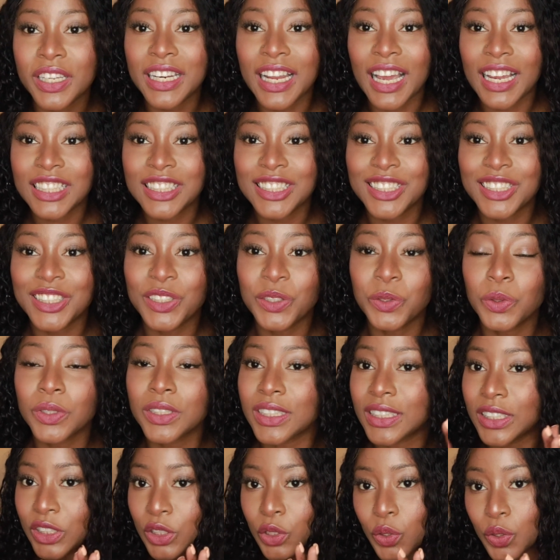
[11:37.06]
actually
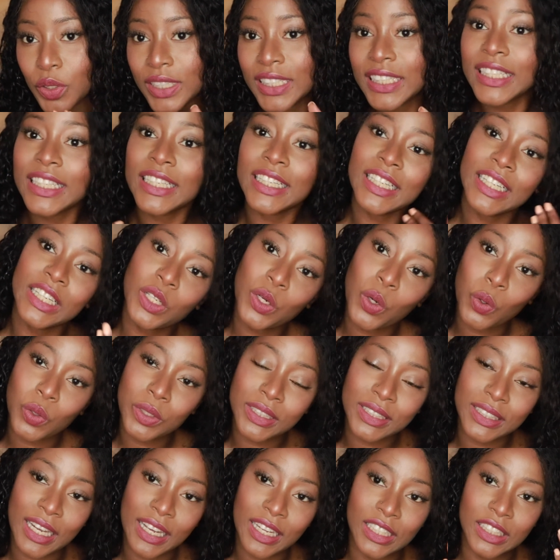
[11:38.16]
use your eco
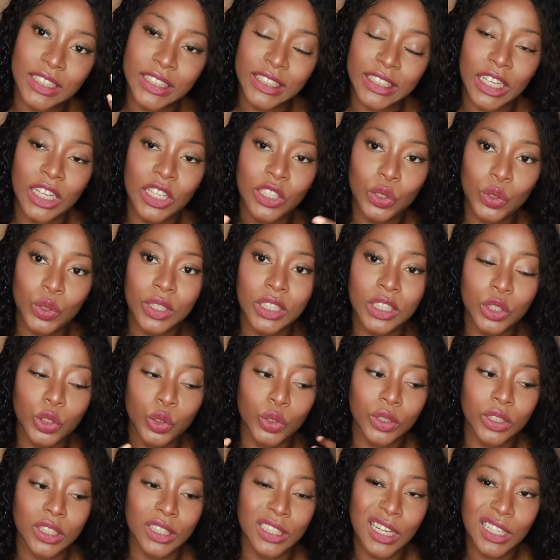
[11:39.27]
styler gel. You can
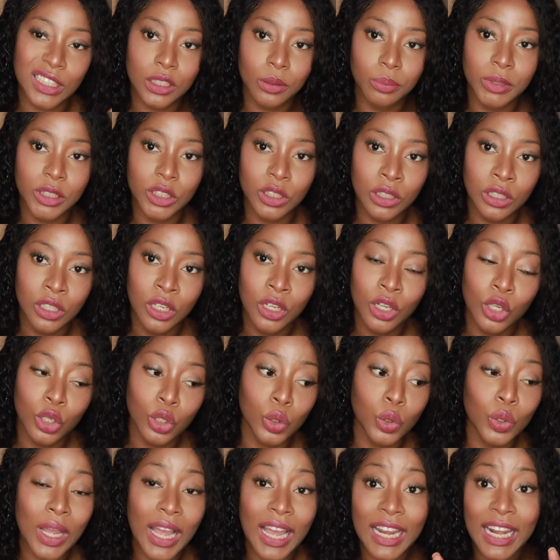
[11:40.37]
use your got to be
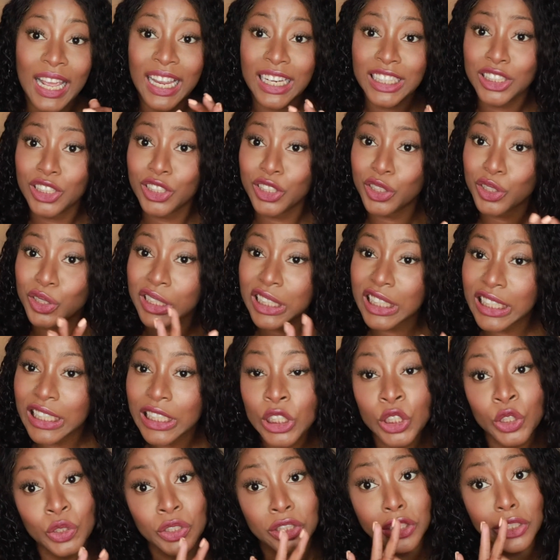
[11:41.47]
glue, and actually you can
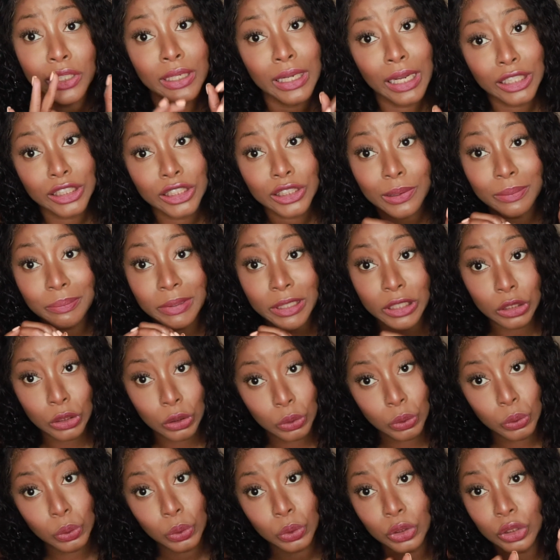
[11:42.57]
use your got to be
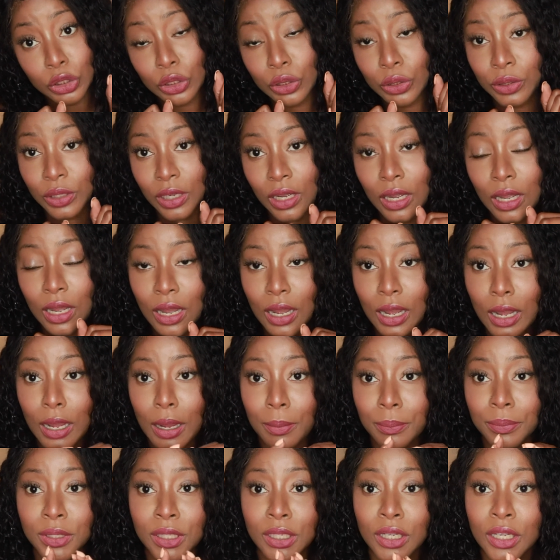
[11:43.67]
glue
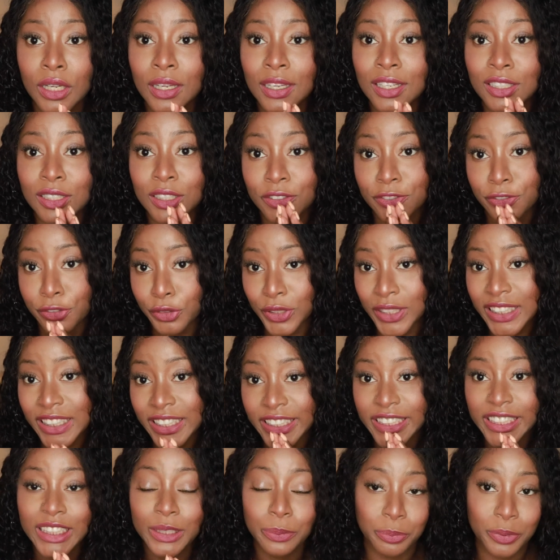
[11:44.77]

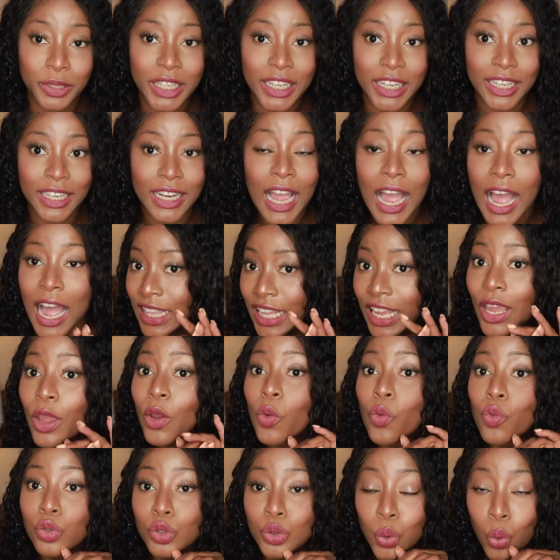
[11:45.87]
freezy spray. It
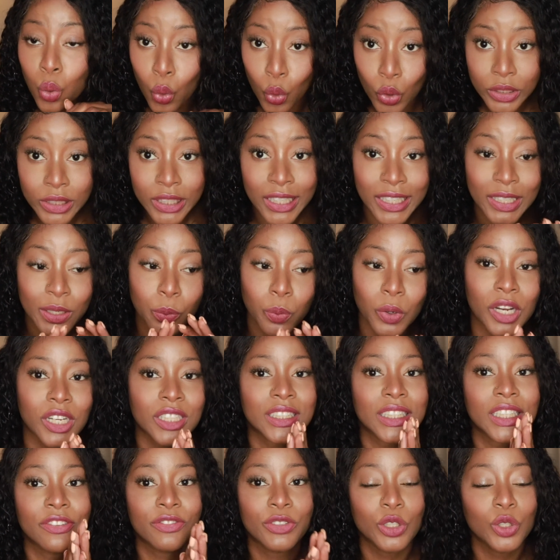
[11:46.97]
totally
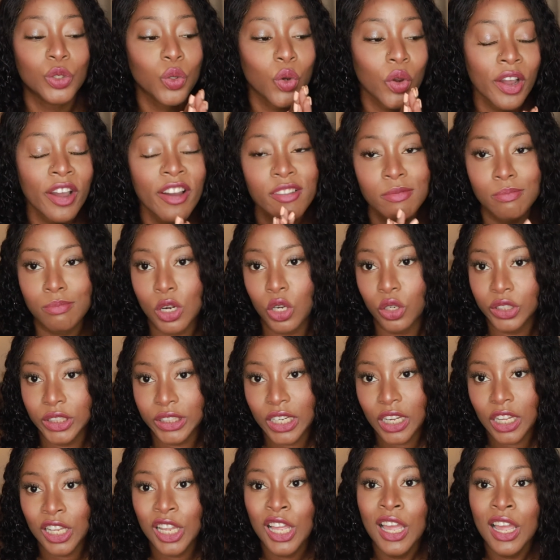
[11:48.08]
works. If you don't have brow
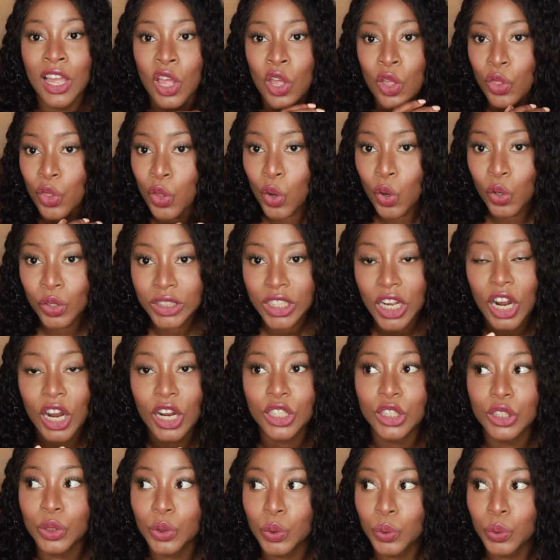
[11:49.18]
gel, those are the